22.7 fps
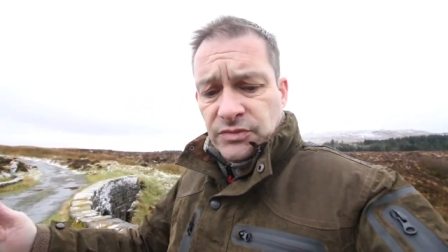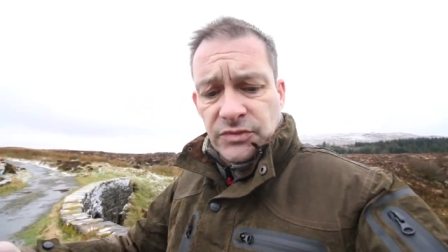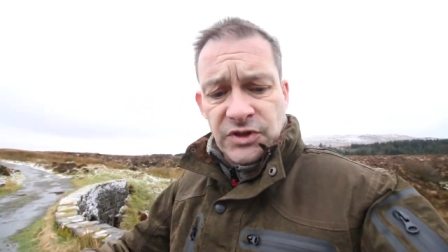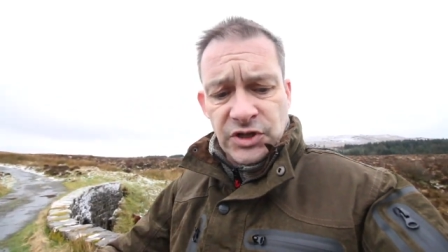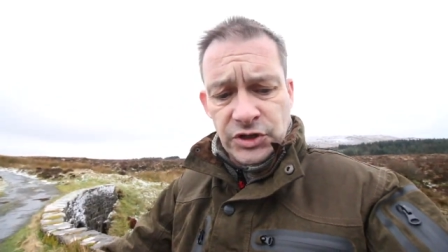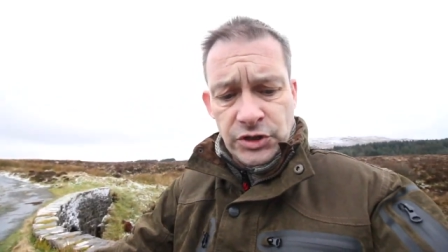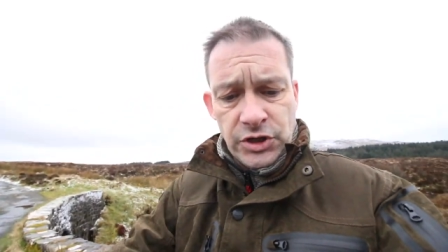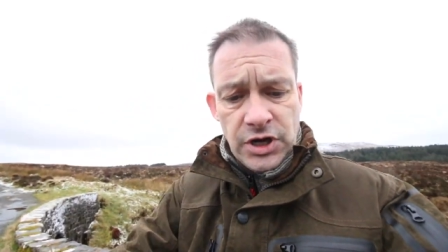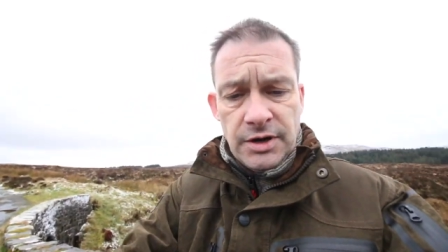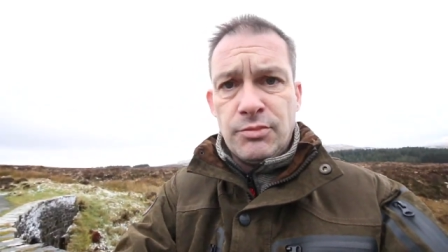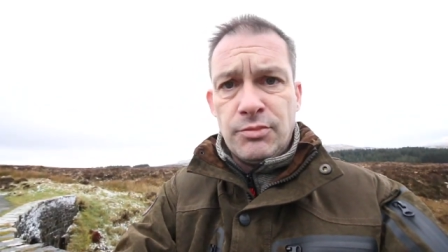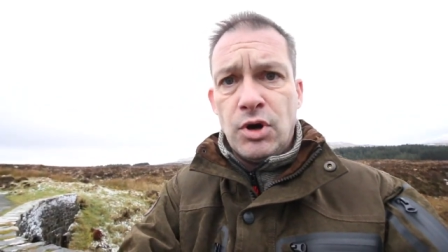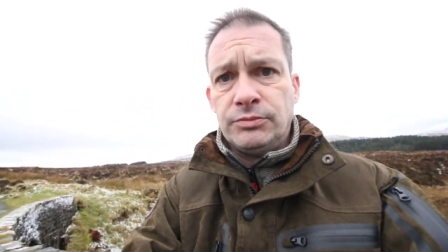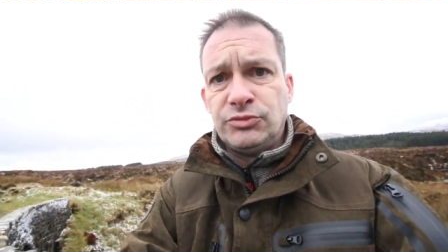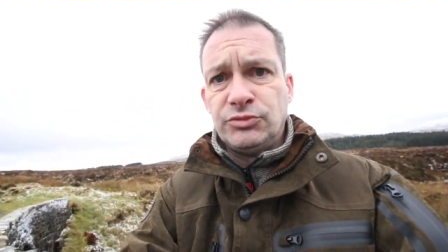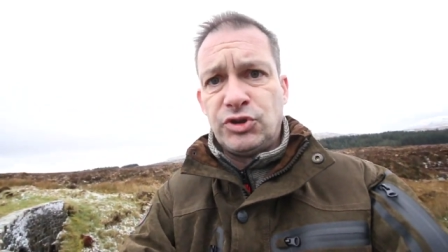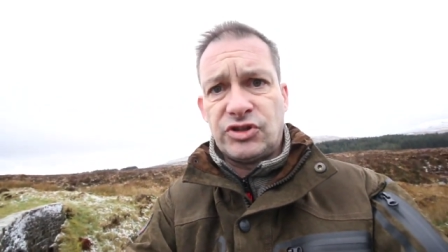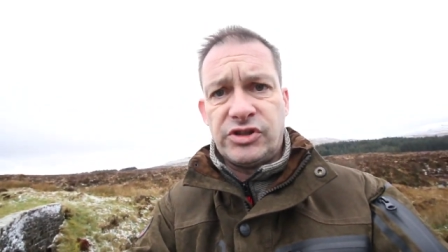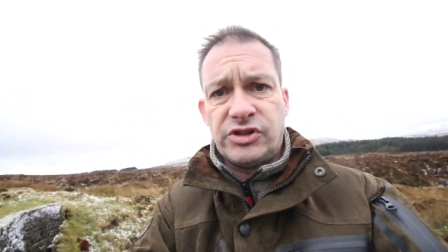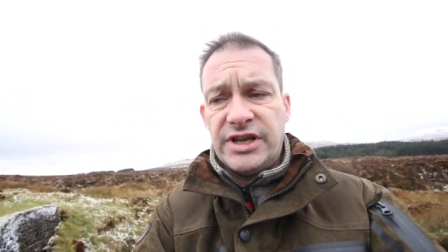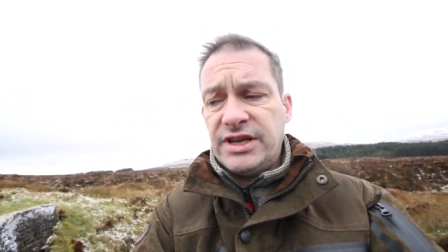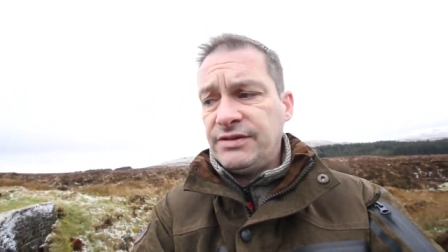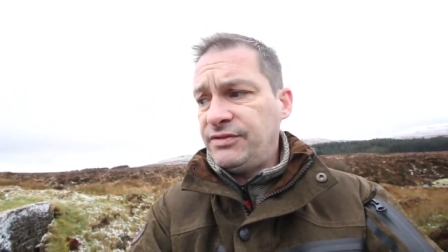You know, a mum
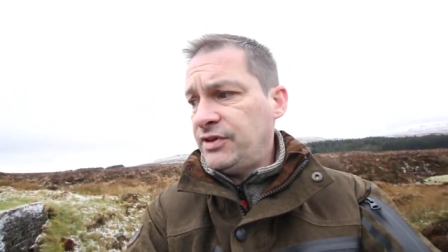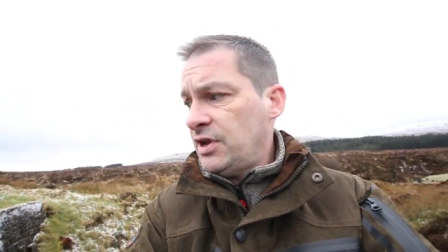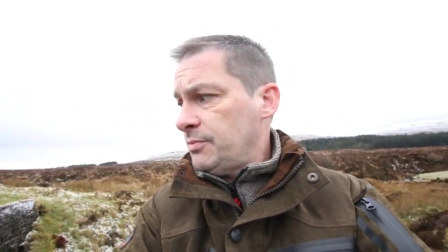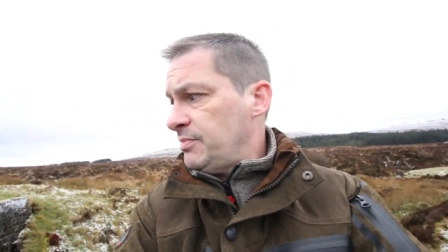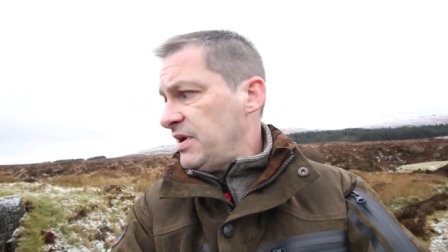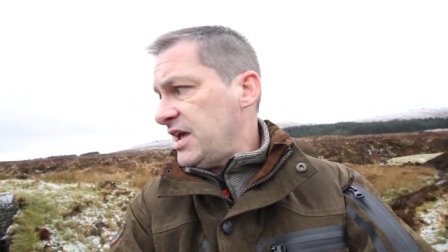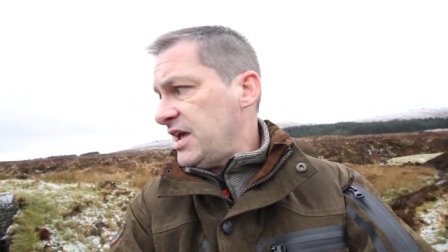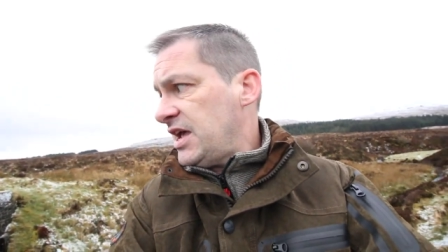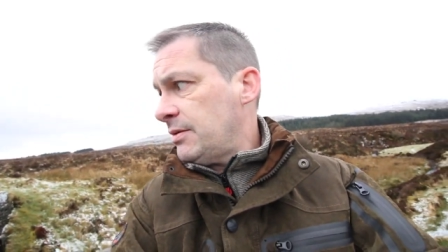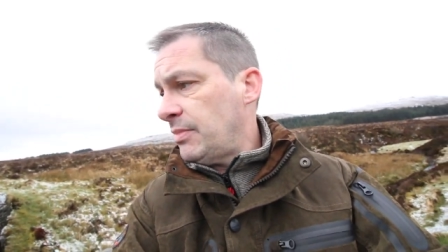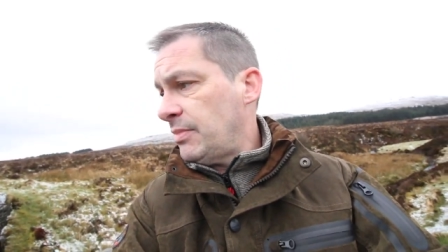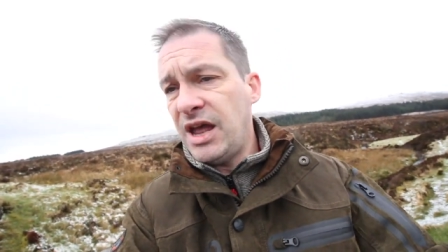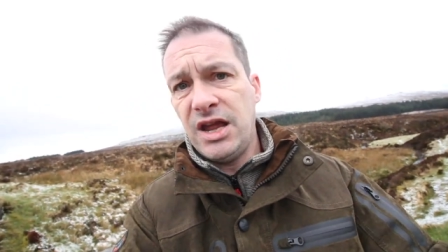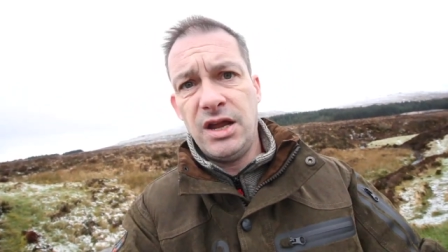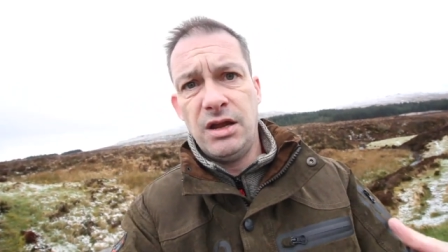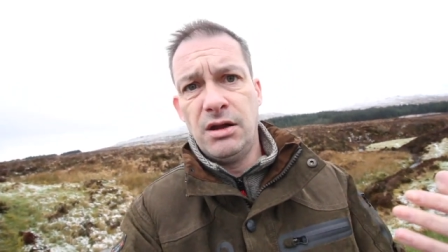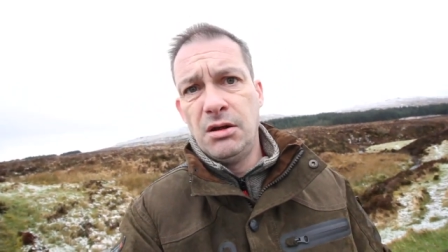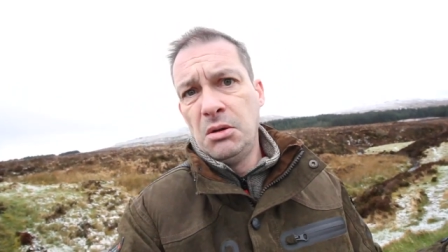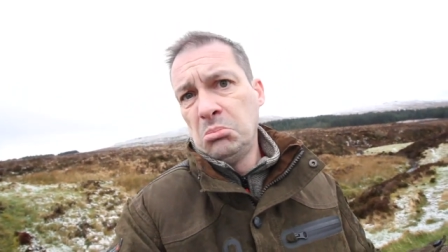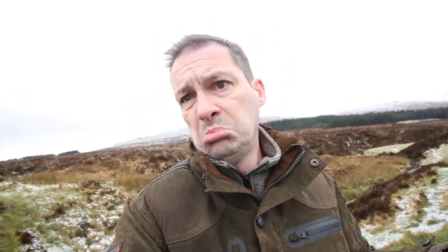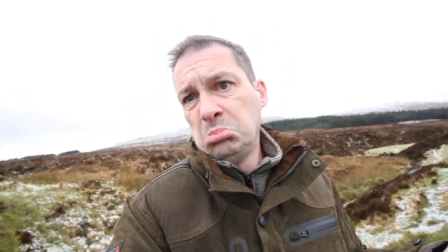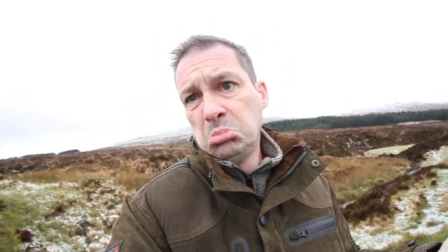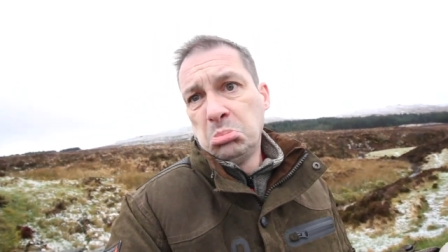just leaving a baby.
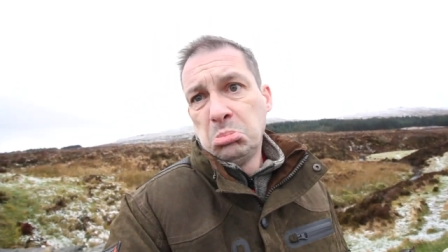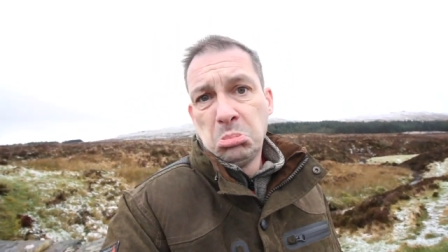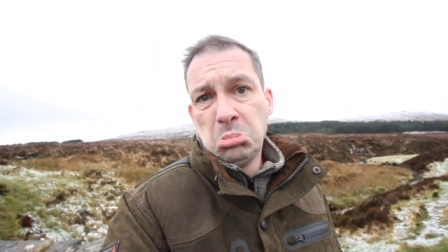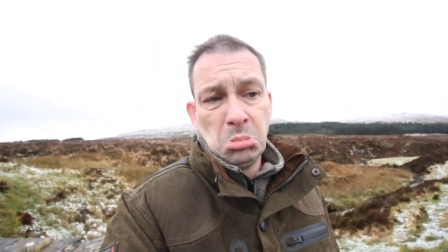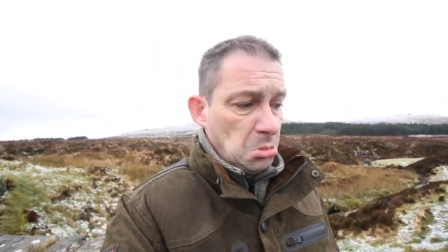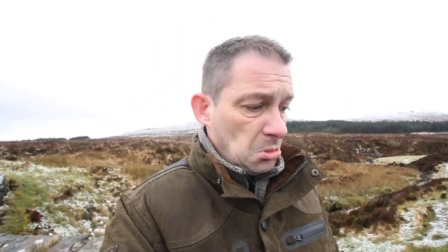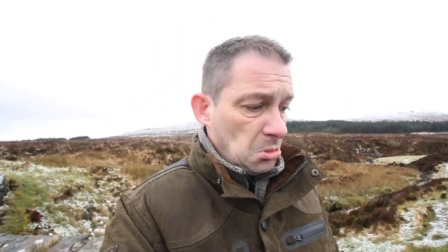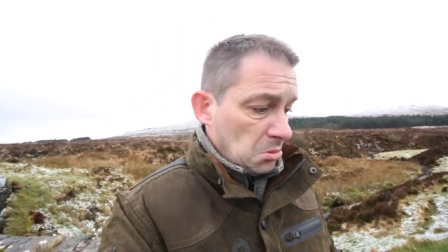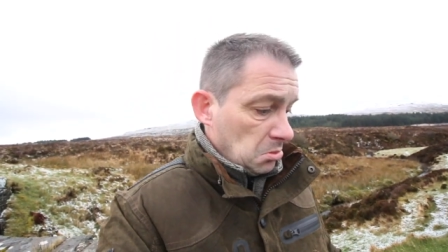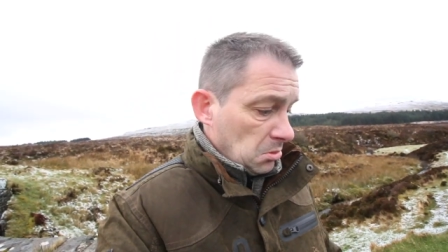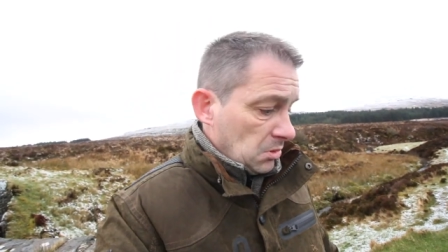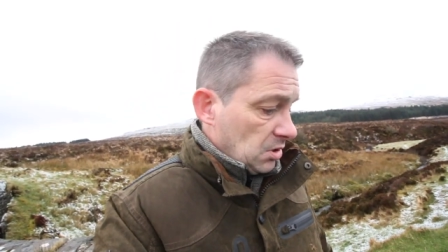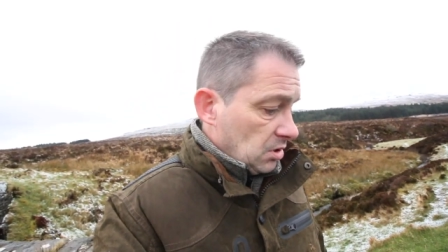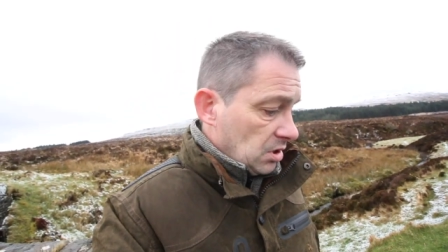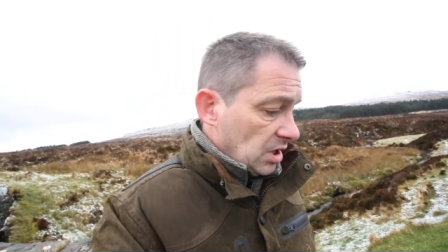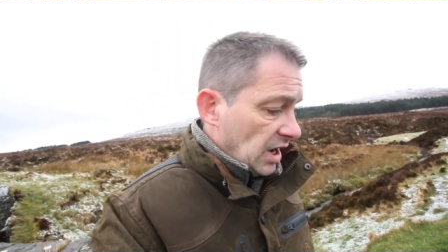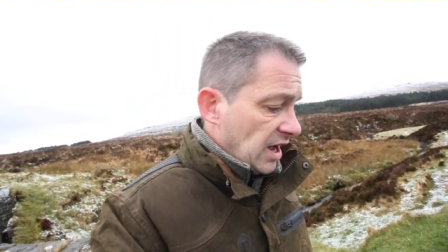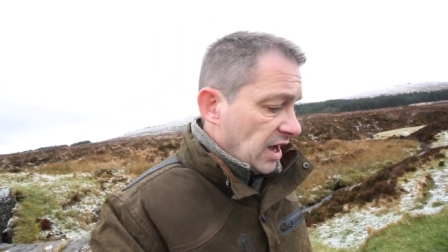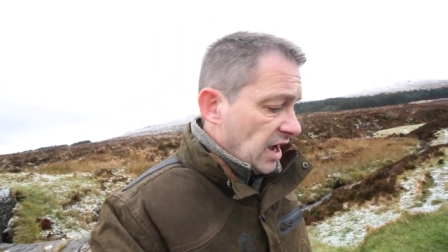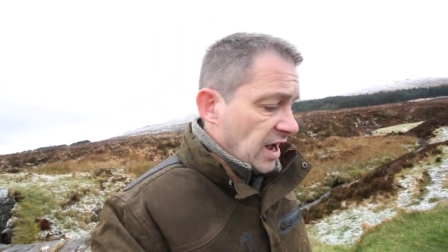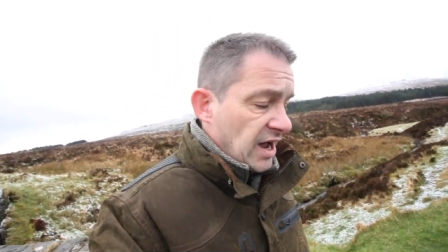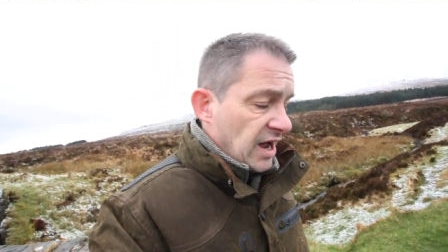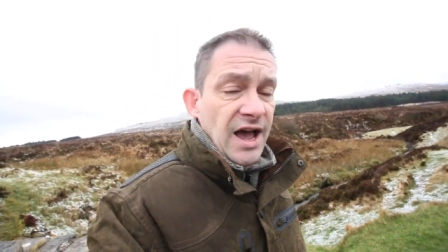
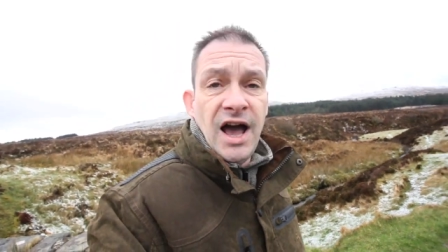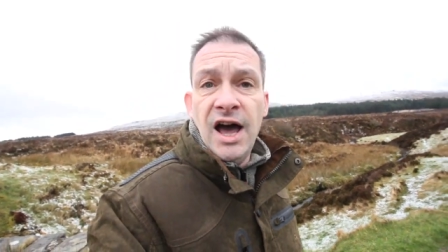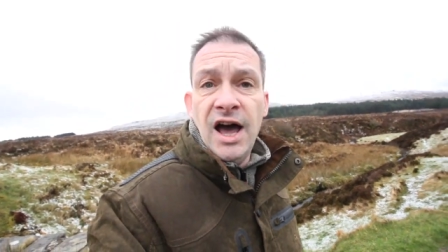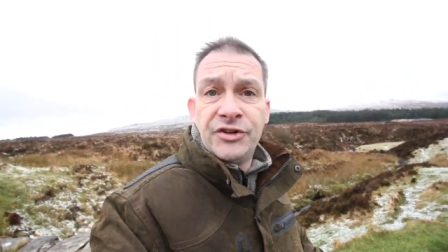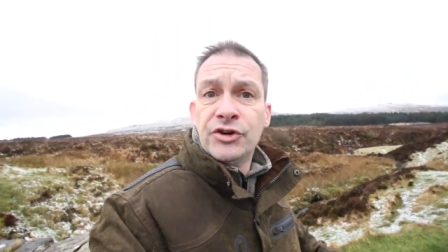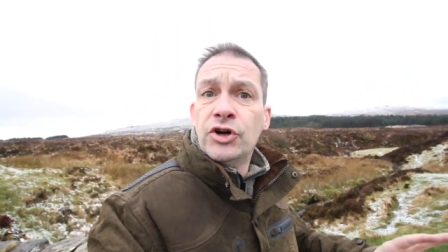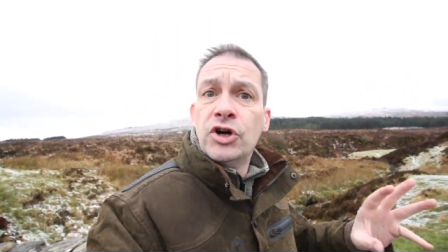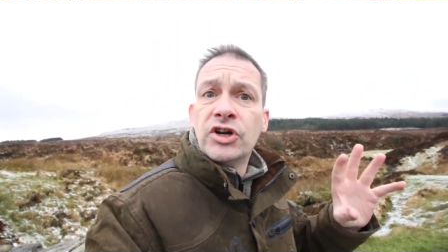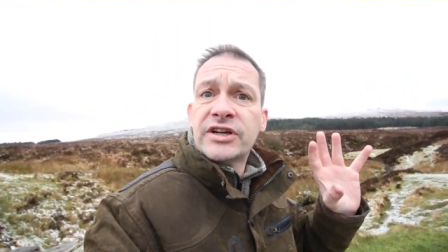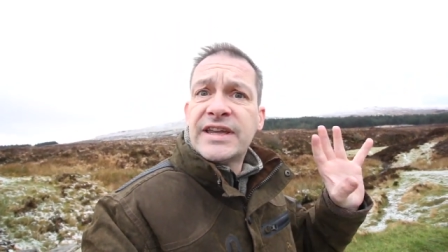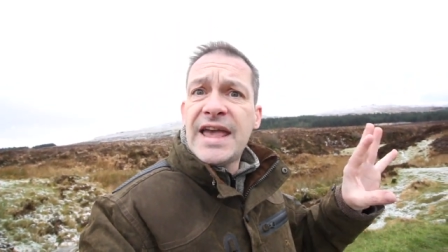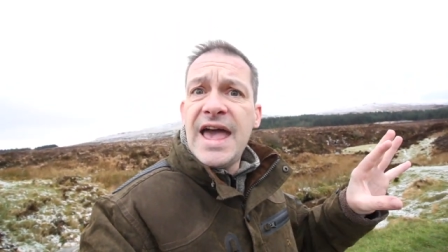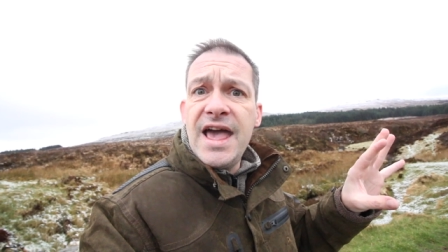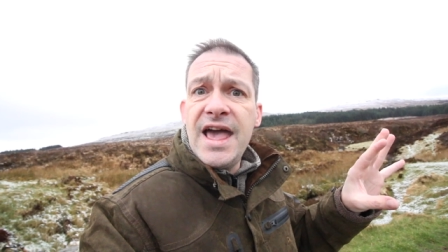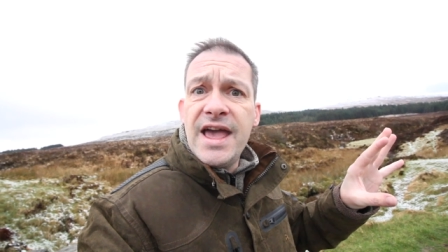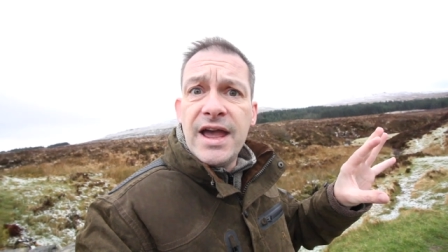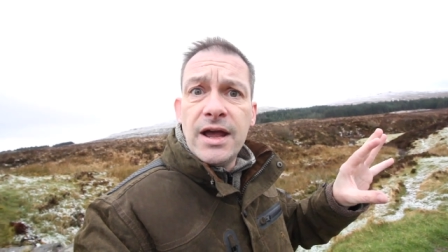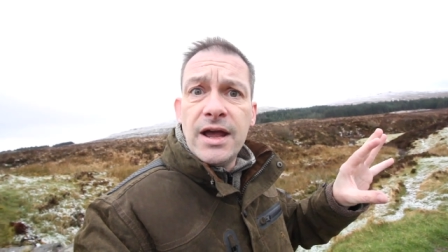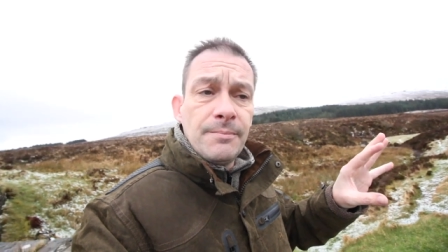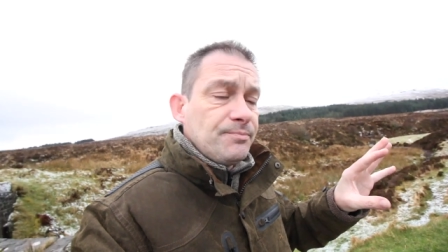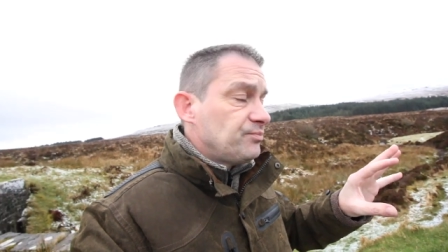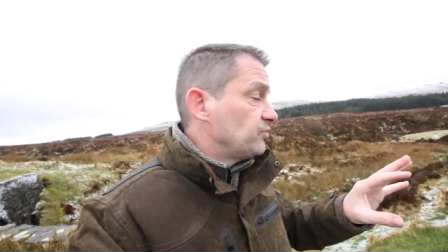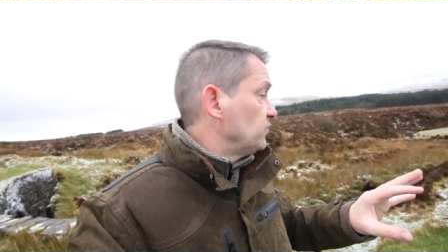I, I, I don't get
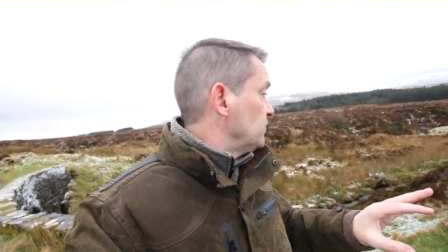it.